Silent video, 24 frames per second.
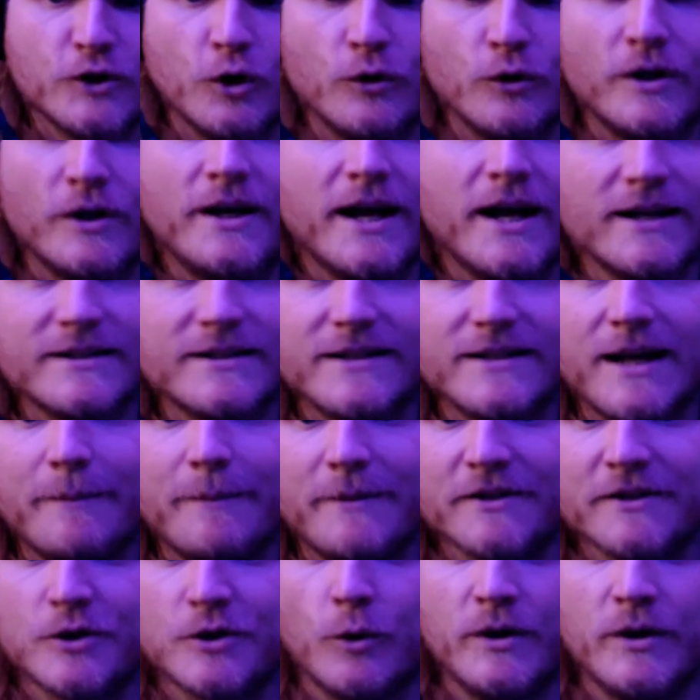So the next
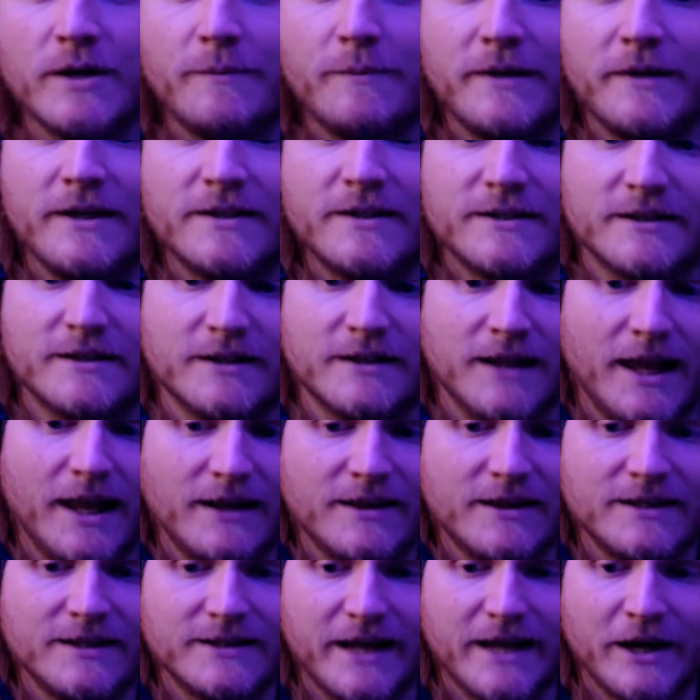step is going to be
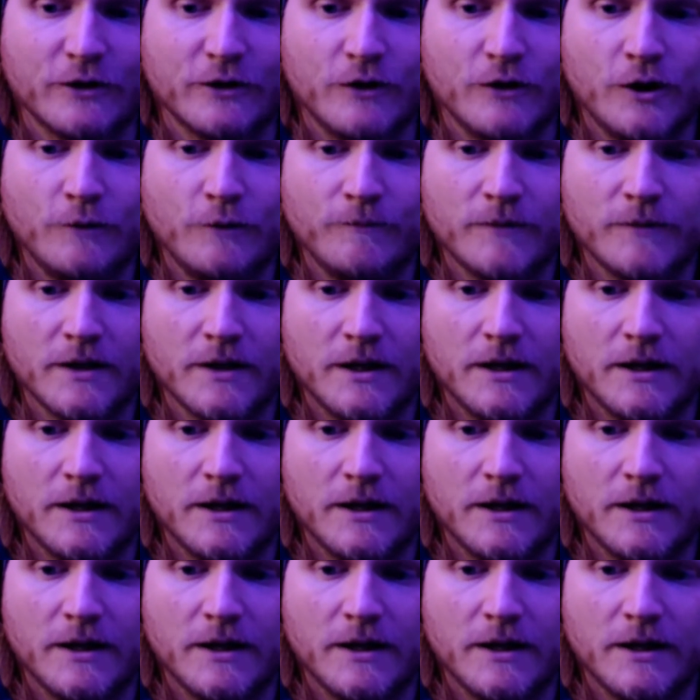select this arrow.